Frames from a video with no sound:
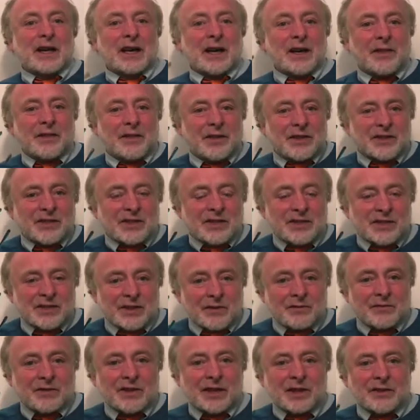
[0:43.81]
And this is
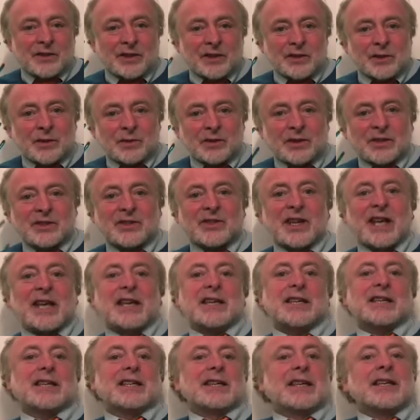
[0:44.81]
something that you can
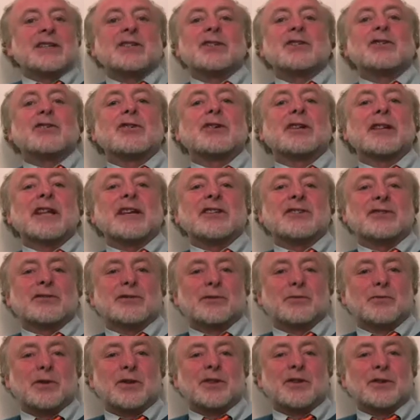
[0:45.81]
take into your
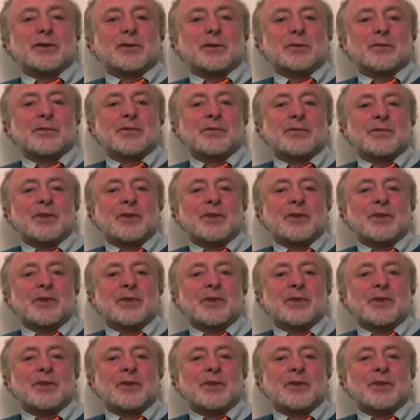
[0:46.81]
classroom with you.